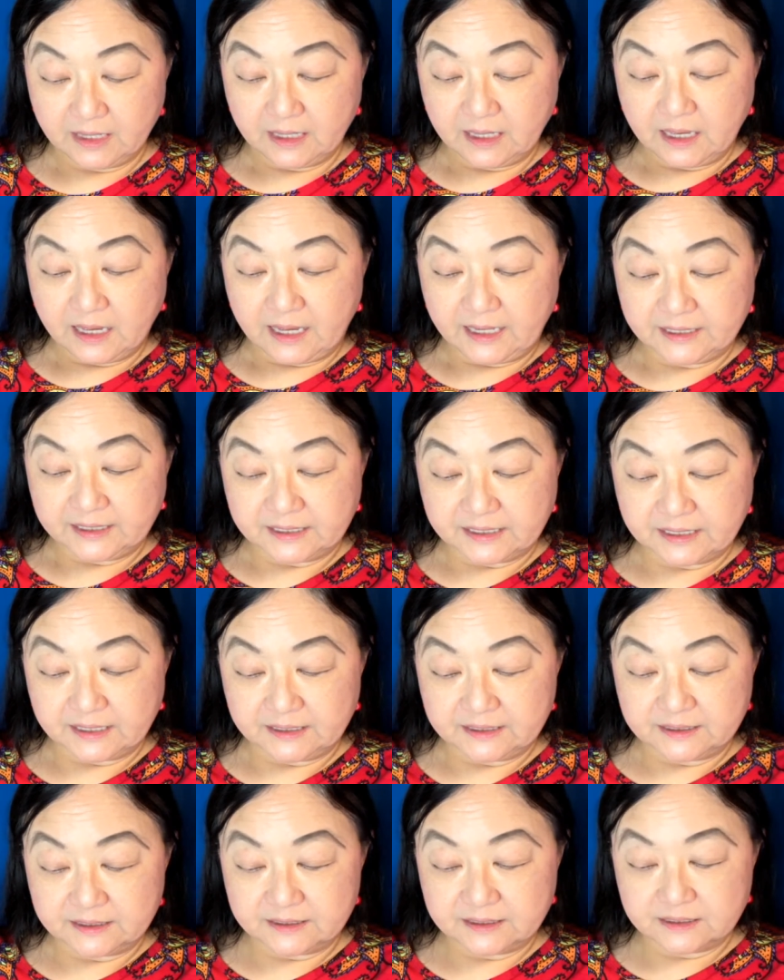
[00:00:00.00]
I
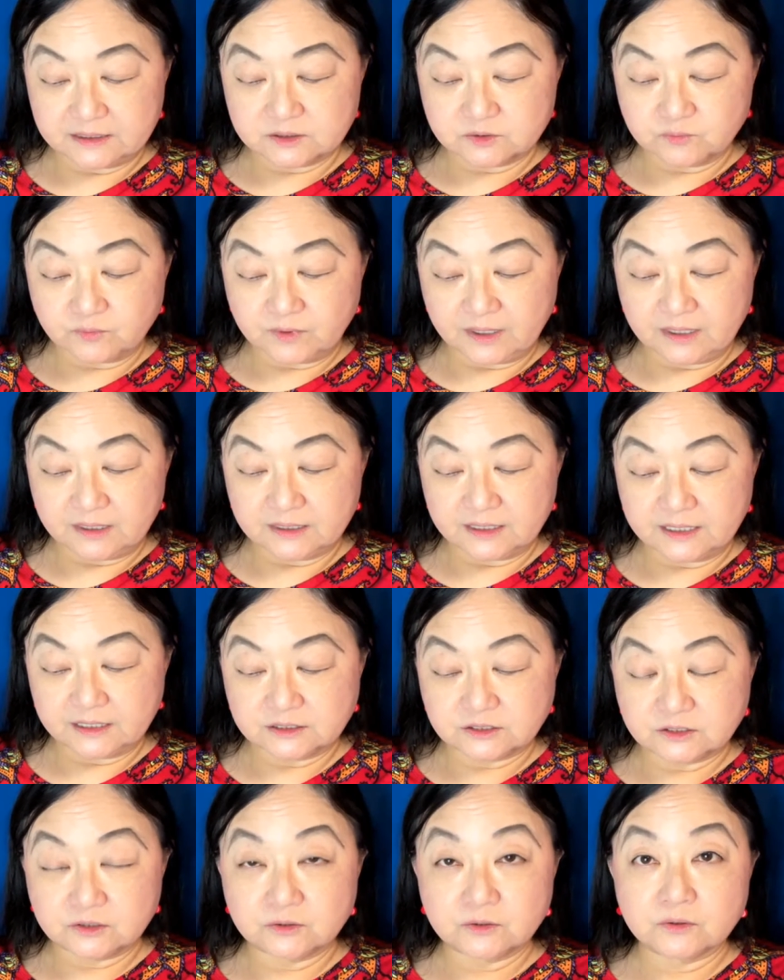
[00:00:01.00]
get it as well
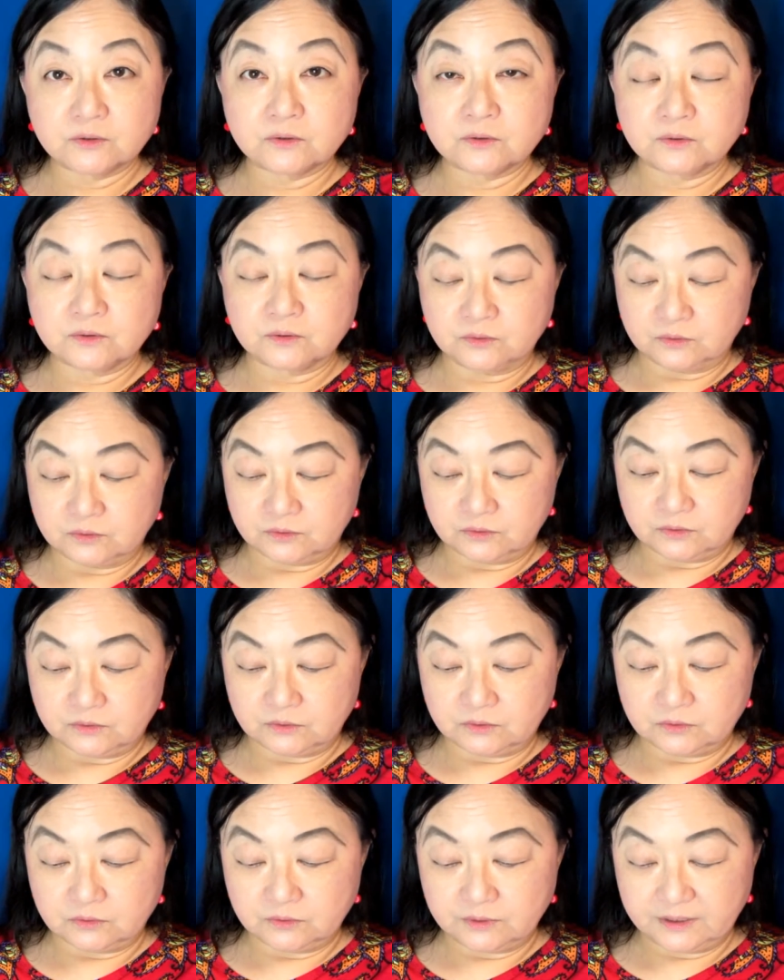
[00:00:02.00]
as you, ooh,
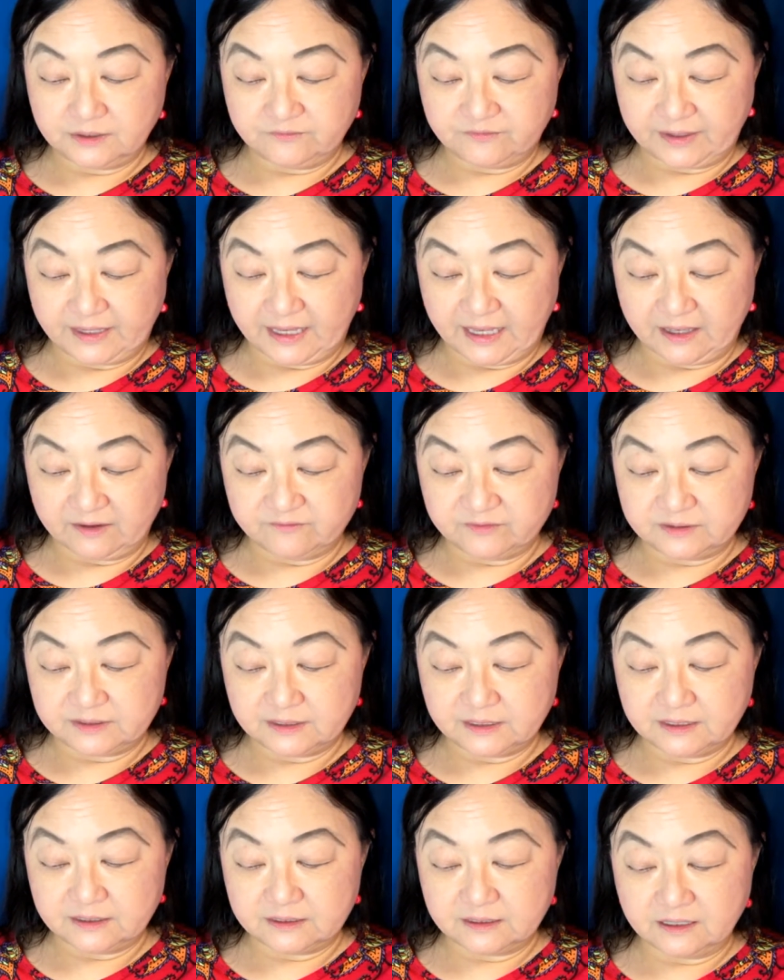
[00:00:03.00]
ooh, if I haven't
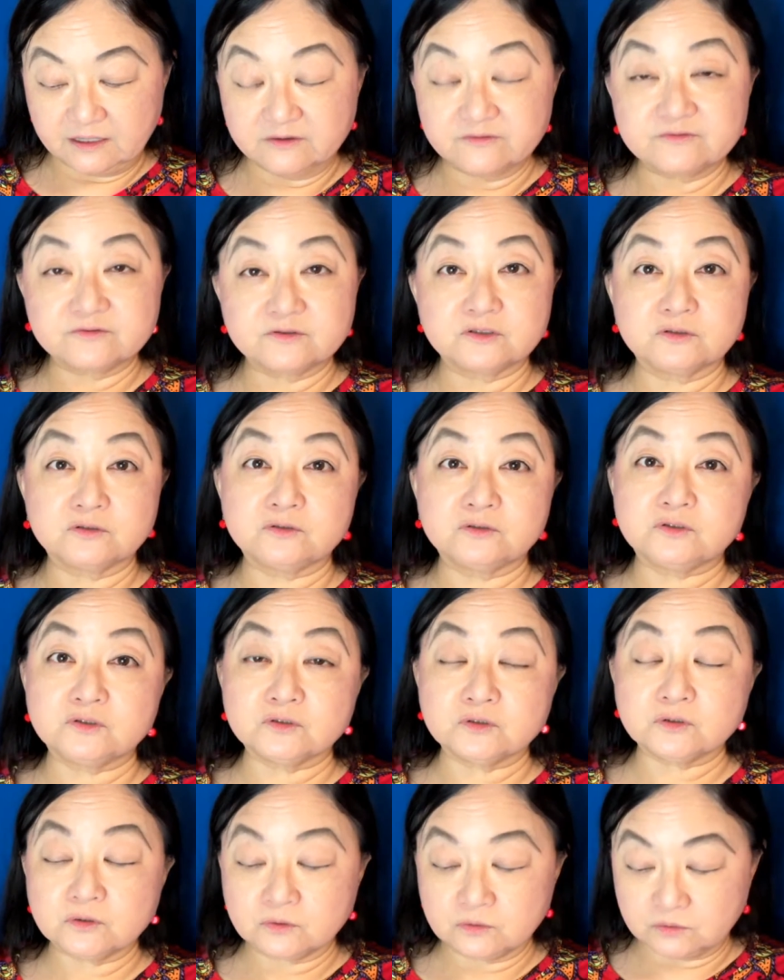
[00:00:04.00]
enough to do,
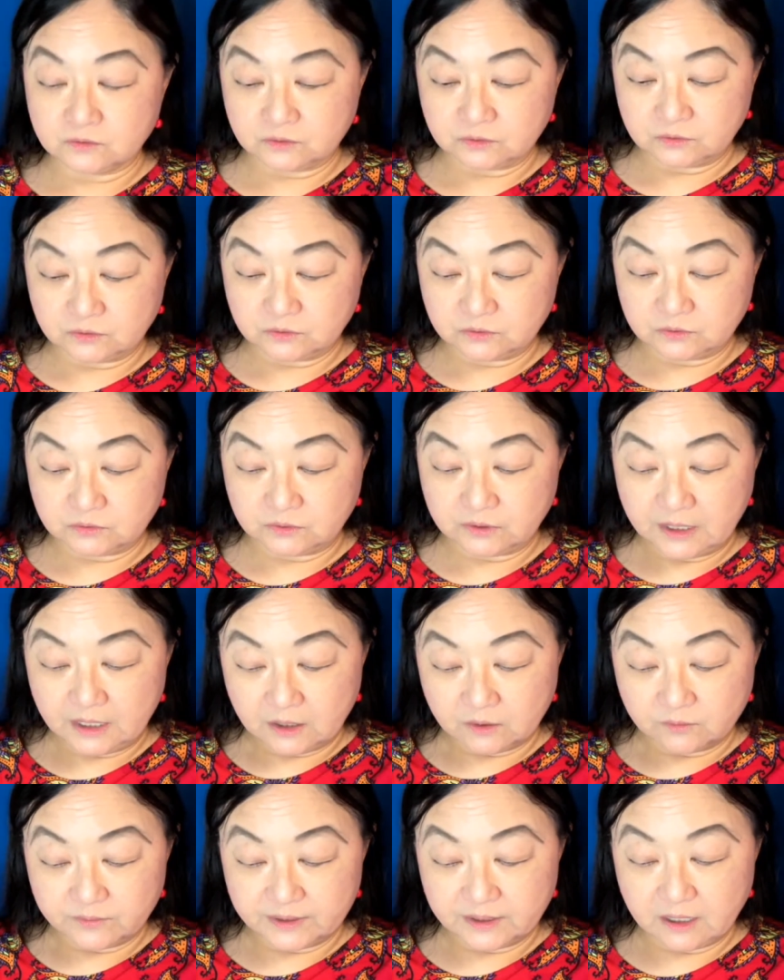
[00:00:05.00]
ooh, ooh.
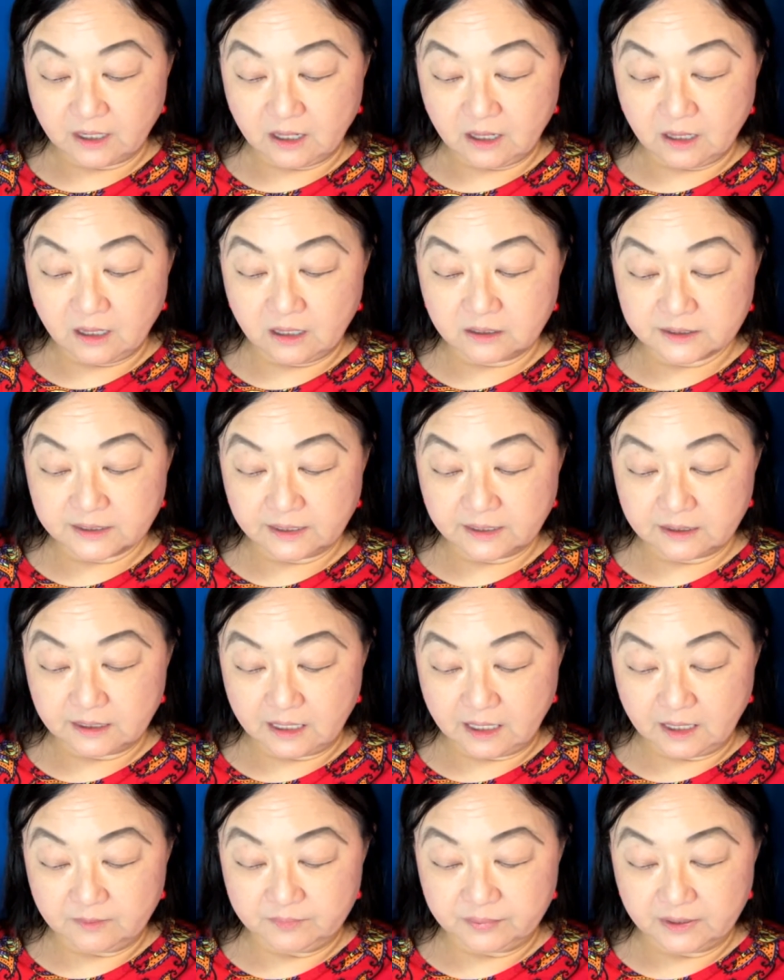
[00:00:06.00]
We all get
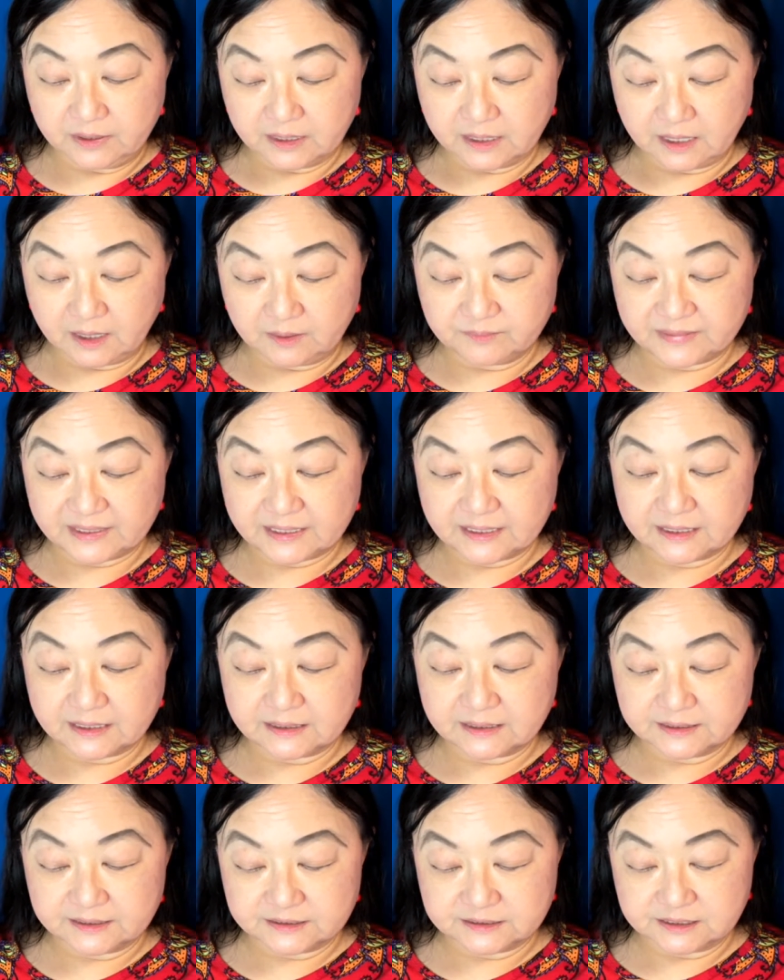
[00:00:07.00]
hump,
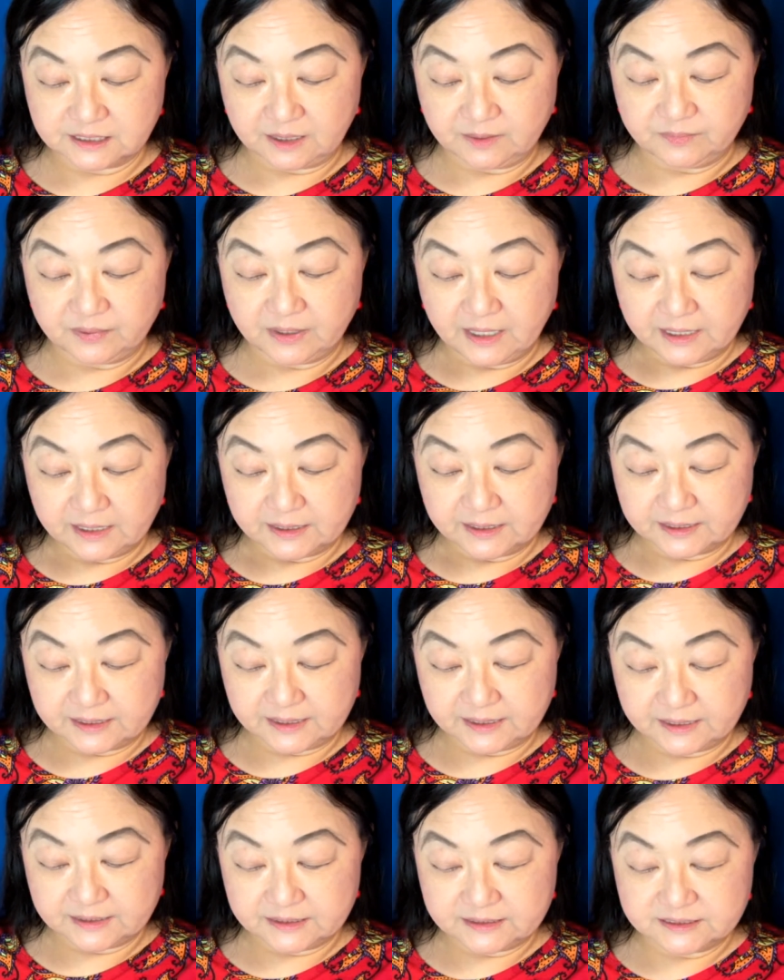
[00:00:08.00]
Camellia's hump,
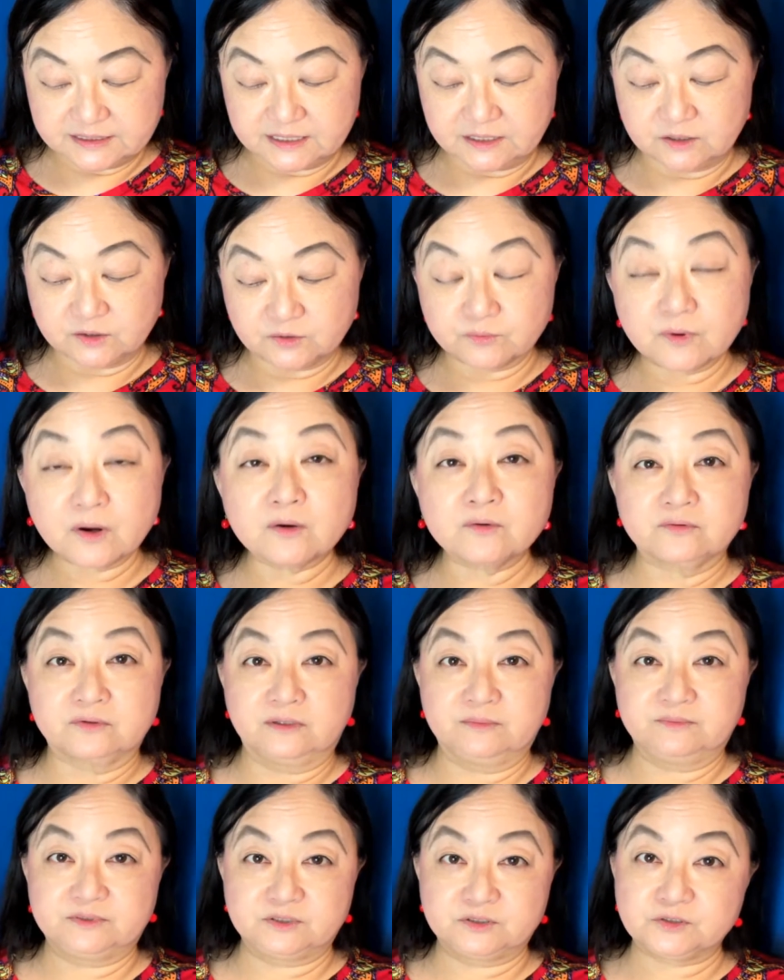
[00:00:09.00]
kiddies and
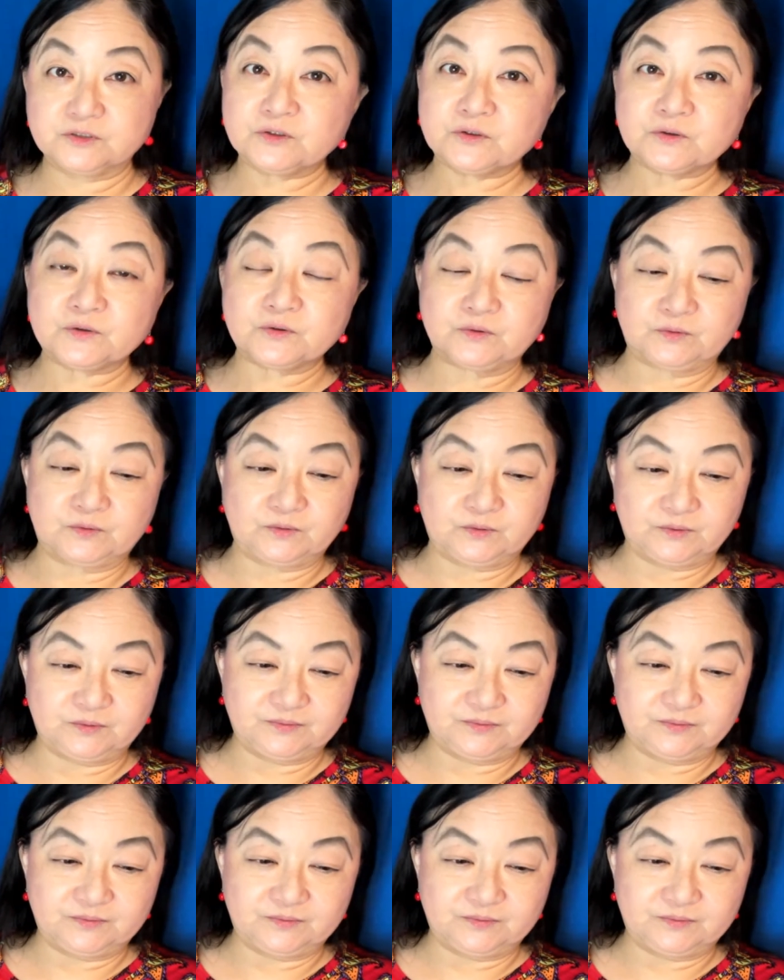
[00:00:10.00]
grown-ups, too.